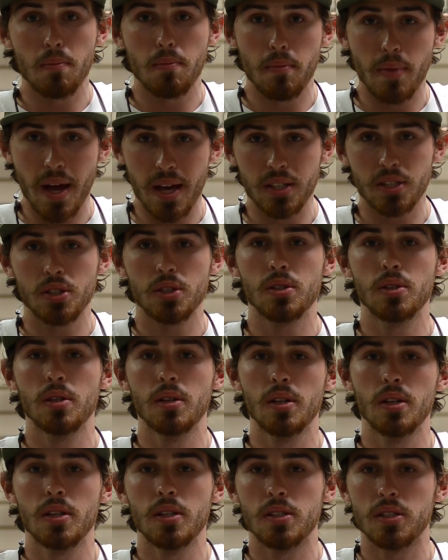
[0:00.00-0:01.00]
mesh
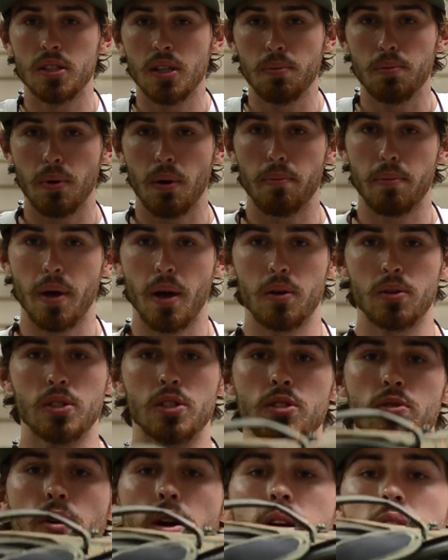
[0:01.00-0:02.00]
zip-up
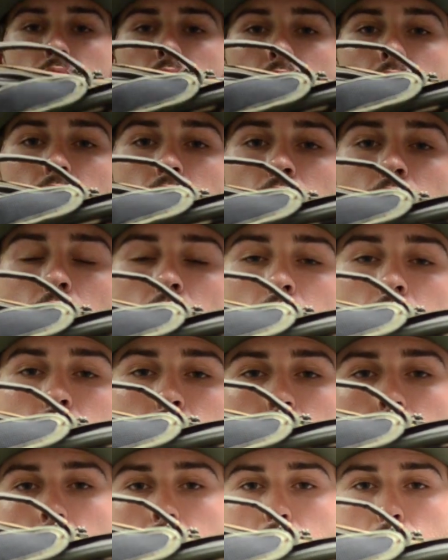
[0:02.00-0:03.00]
pouches right here.
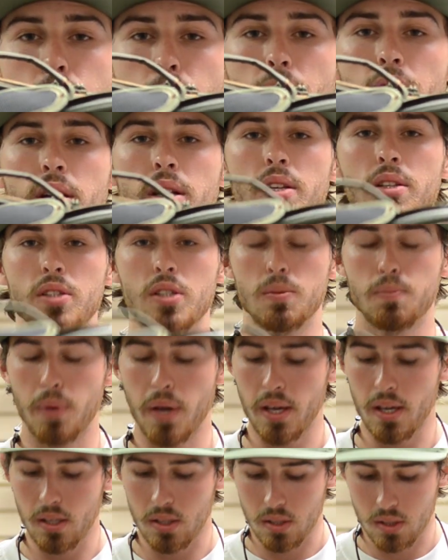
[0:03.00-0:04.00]
So there's plenty of
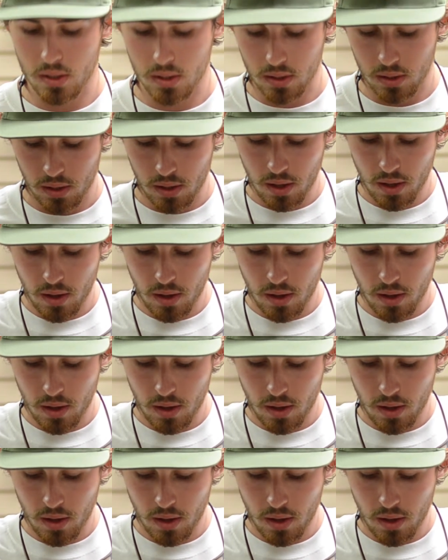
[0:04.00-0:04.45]
space